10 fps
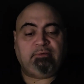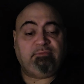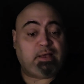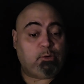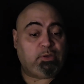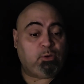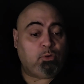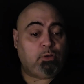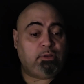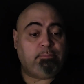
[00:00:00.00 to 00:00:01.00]
following
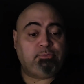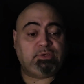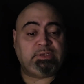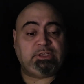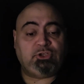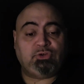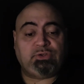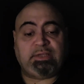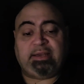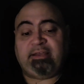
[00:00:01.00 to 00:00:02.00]
all the procedures
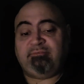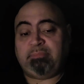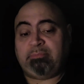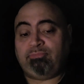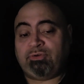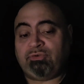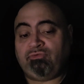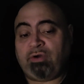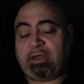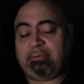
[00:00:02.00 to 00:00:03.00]
that have been
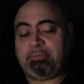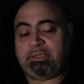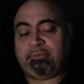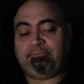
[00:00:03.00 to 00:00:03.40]
prescribed.